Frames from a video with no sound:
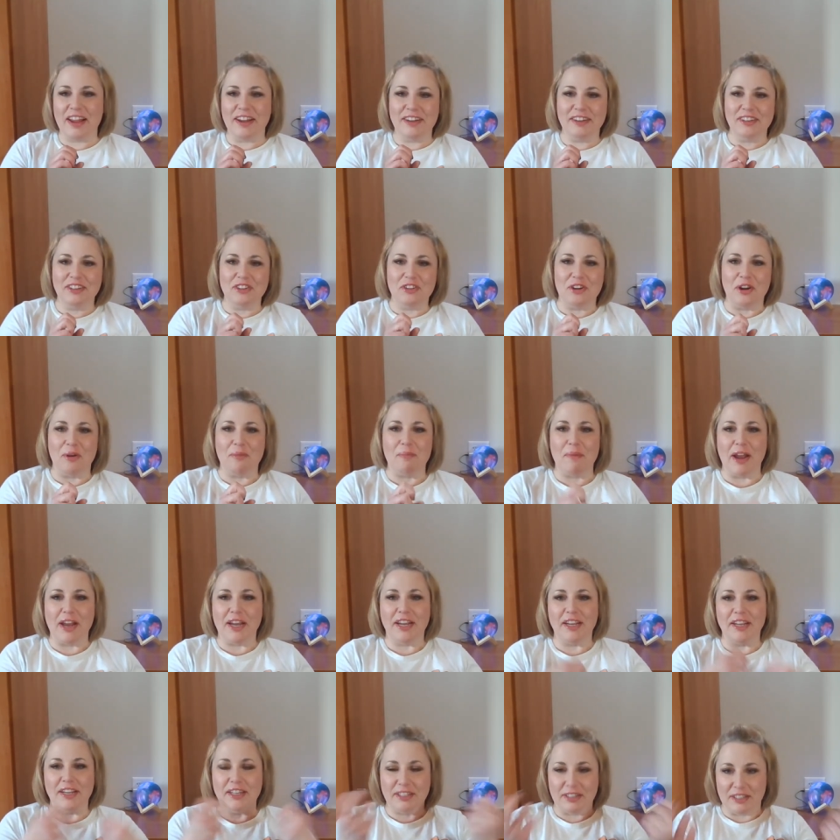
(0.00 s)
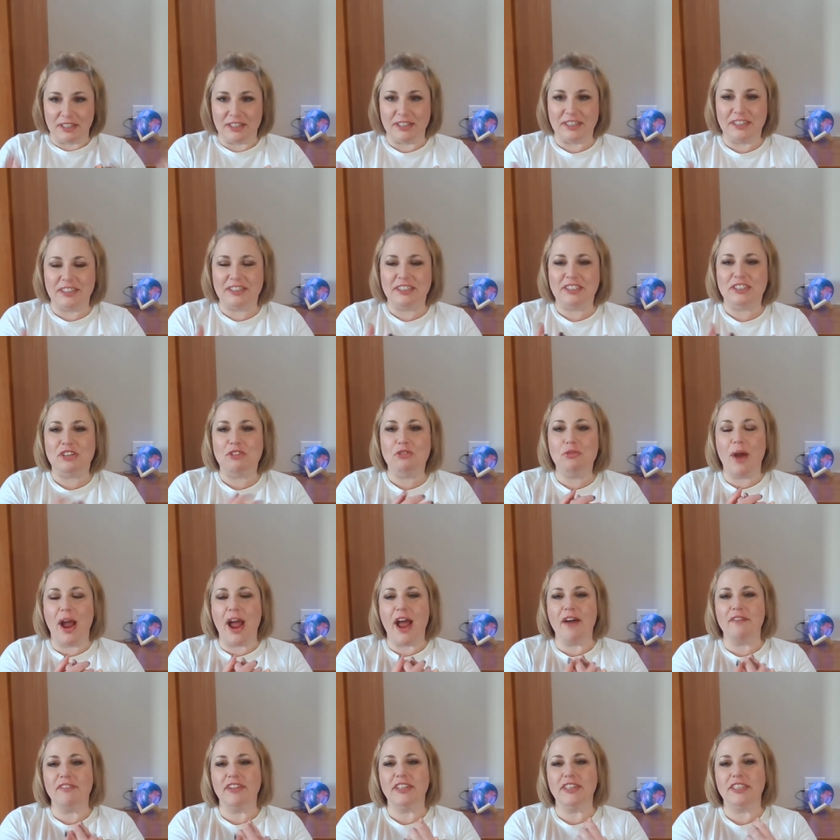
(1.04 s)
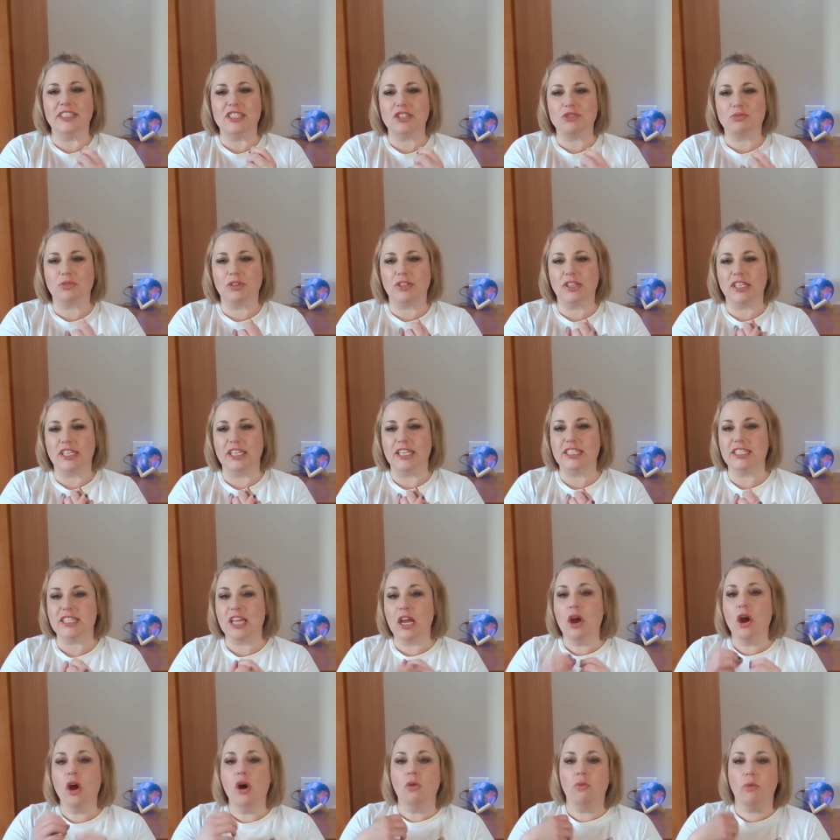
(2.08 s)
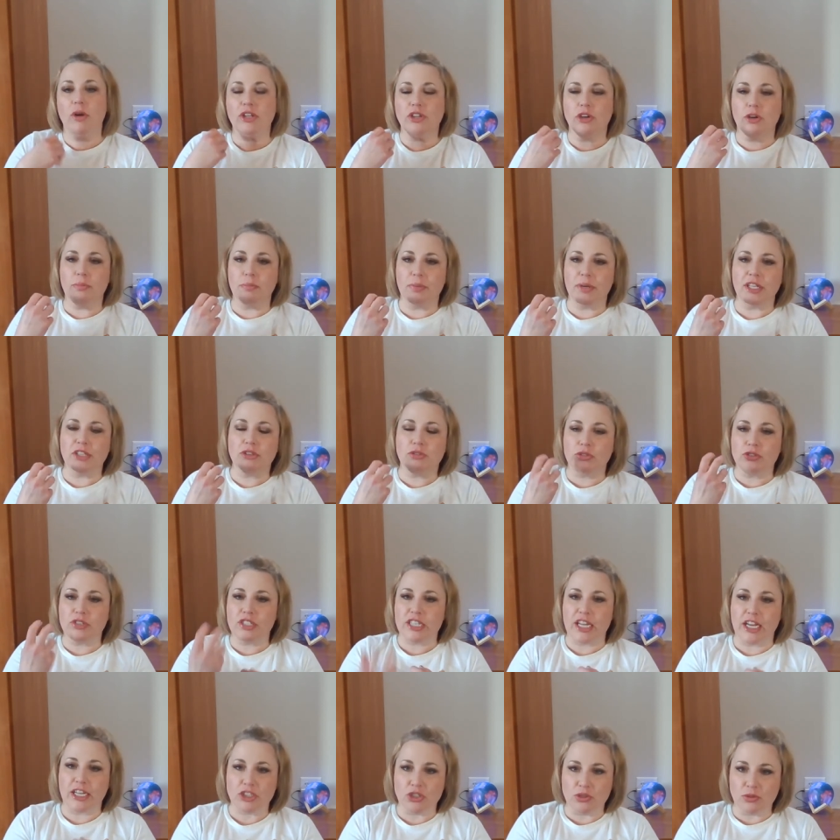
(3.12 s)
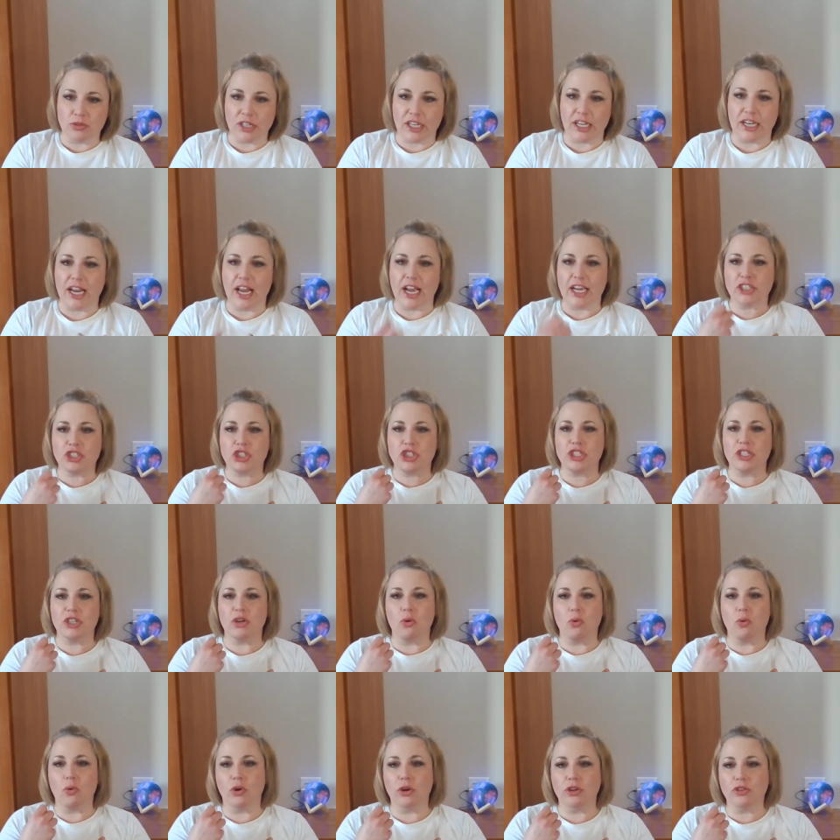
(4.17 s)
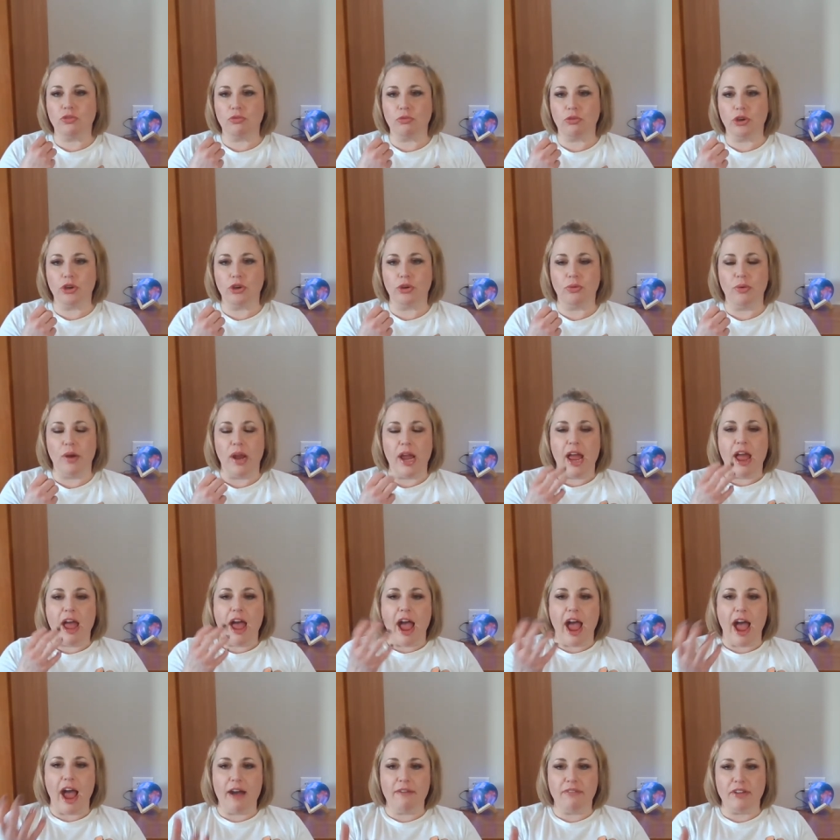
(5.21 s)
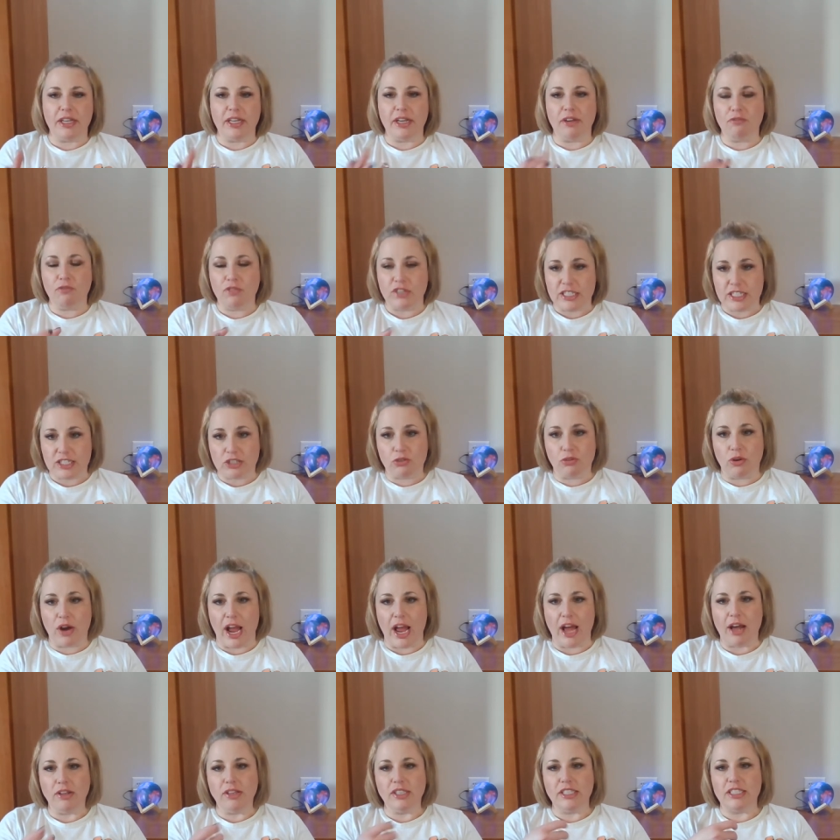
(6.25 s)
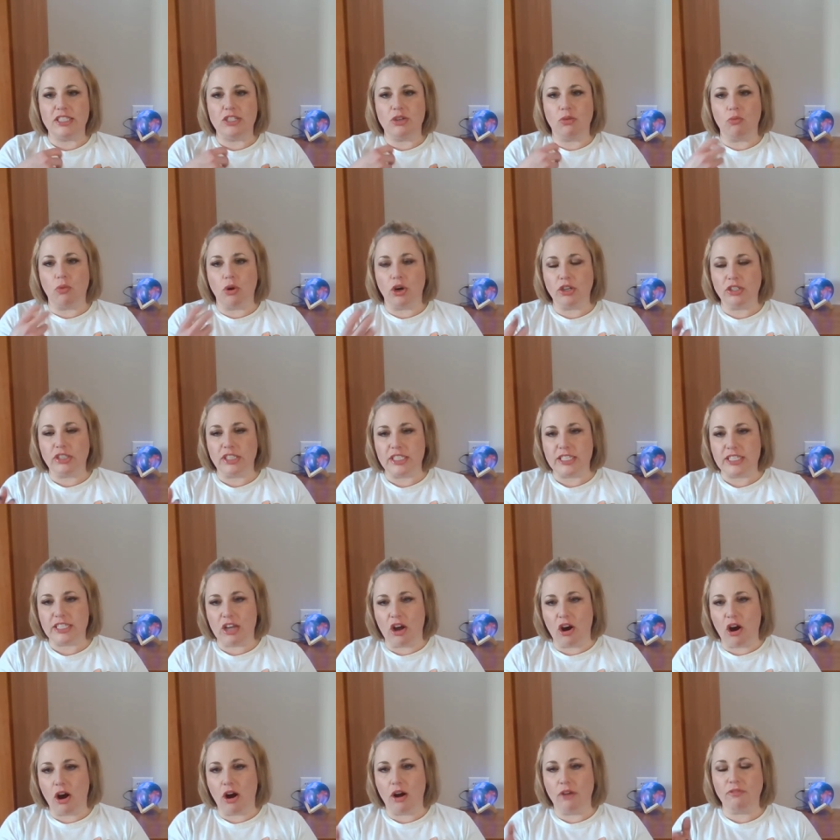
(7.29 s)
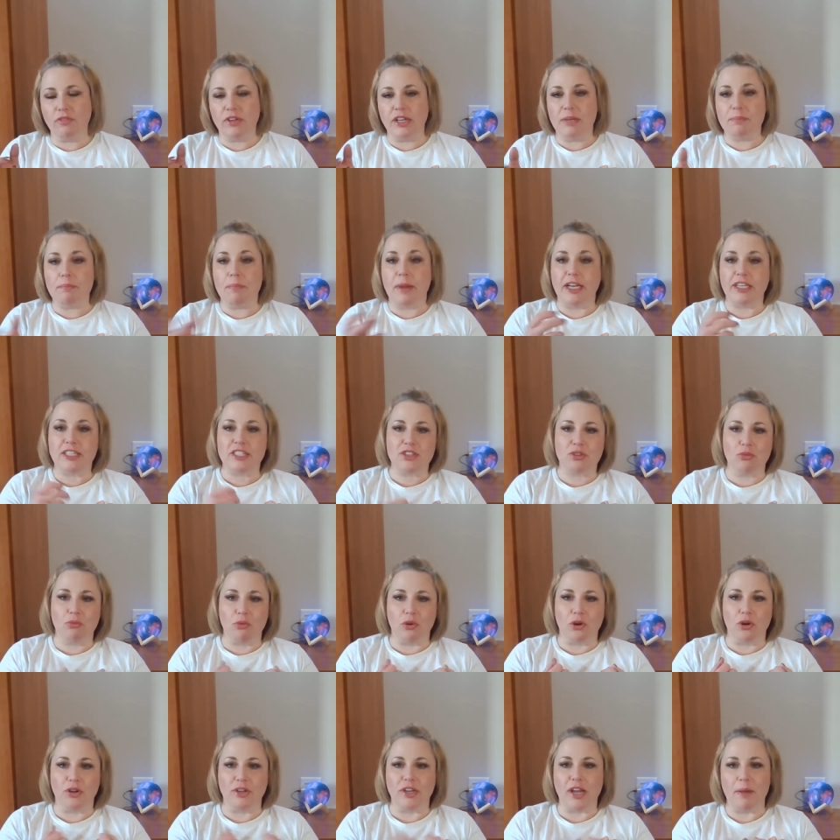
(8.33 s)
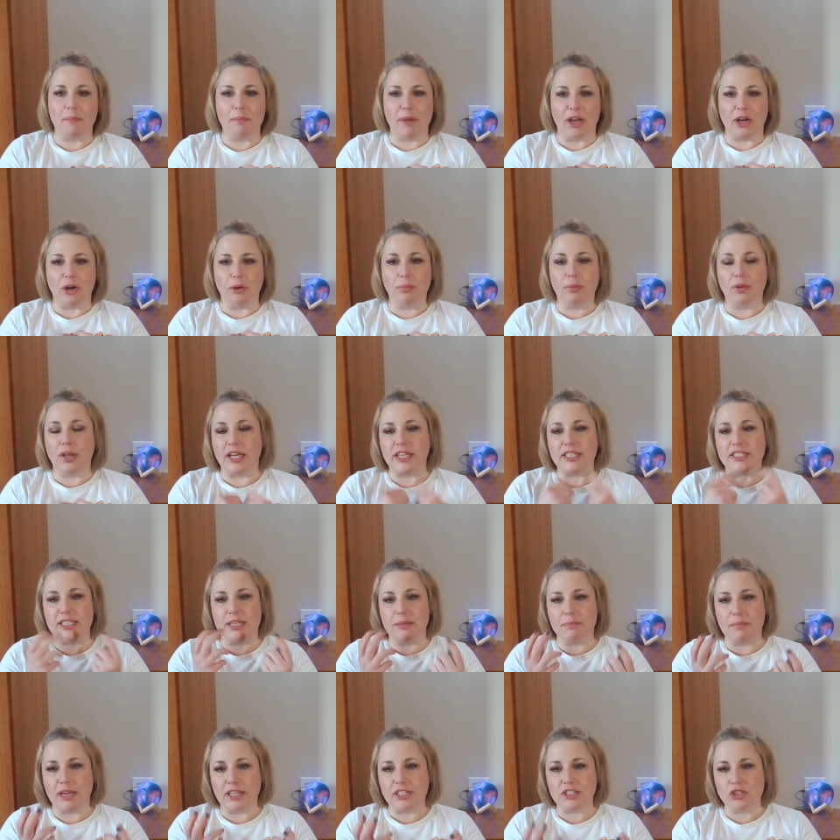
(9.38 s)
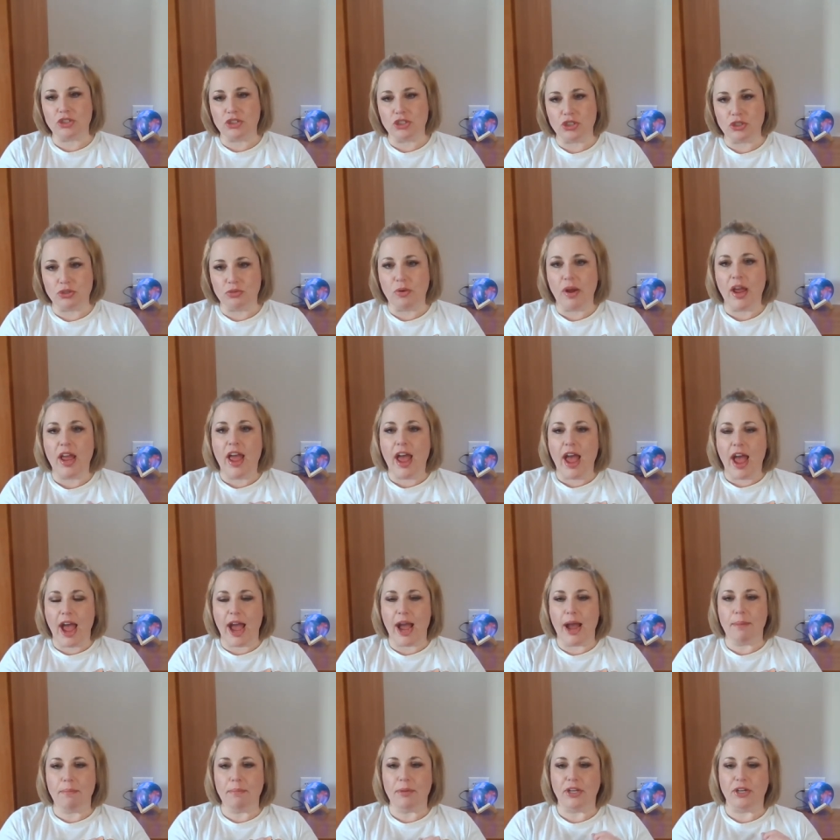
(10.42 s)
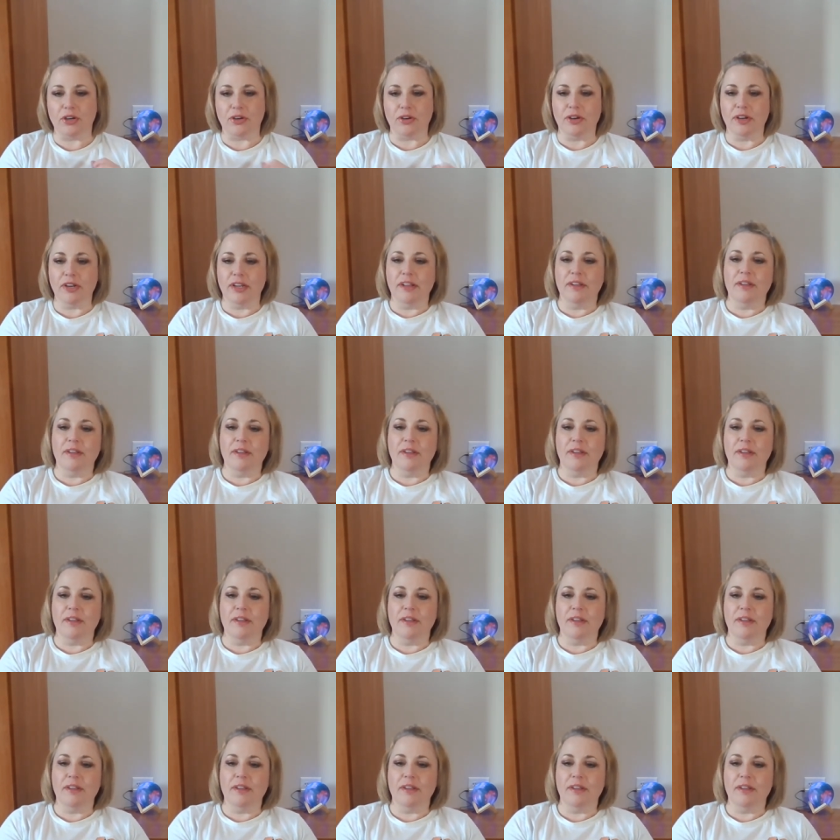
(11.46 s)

and you know making you having this release whether it be through sexual connection or through having a physical outlet to work this off, it makes the world a better place. It makes you happier.